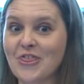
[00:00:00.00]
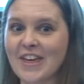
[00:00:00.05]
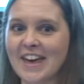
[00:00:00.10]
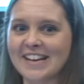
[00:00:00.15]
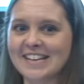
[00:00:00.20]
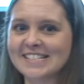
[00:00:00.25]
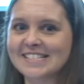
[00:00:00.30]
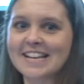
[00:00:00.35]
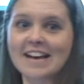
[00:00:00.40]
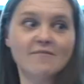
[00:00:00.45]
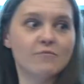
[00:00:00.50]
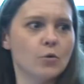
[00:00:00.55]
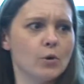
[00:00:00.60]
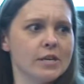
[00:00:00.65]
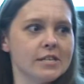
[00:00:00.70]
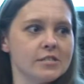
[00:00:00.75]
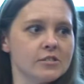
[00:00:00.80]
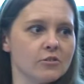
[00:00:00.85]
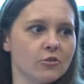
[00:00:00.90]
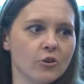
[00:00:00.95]
and is that
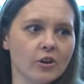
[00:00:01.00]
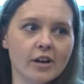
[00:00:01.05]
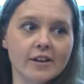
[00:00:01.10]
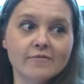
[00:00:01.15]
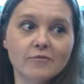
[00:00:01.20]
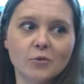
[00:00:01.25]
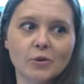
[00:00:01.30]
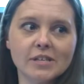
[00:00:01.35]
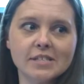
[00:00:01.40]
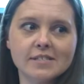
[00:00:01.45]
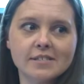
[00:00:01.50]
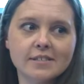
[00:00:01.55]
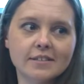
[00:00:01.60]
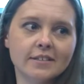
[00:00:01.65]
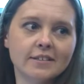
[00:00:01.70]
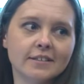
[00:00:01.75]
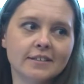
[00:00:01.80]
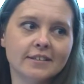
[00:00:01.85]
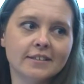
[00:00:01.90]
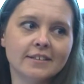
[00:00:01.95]
voiced or unvoiced?
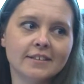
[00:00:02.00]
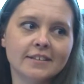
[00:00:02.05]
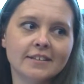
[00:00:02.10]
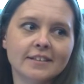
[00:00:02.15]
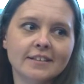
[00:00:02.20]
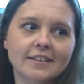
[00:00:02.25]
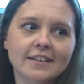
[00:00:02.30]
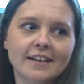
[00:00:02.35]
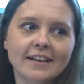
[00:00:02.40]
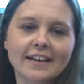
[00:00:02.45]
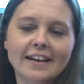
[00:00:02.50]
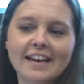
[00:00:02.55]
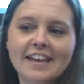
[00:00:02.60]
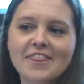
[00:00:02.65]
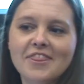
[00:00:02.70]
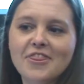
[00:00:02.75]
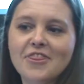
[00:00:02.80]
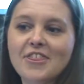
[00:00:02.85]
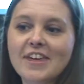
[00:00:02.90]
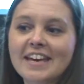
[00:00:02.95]

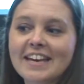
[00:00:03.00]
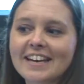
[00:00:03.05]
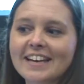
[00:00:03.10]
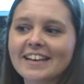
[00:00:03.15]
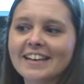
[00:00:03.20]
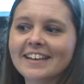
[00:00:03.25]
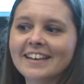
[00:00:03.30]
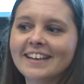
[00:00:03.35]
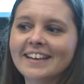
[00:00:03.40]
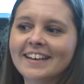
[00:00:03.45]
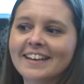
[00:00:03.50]
And think,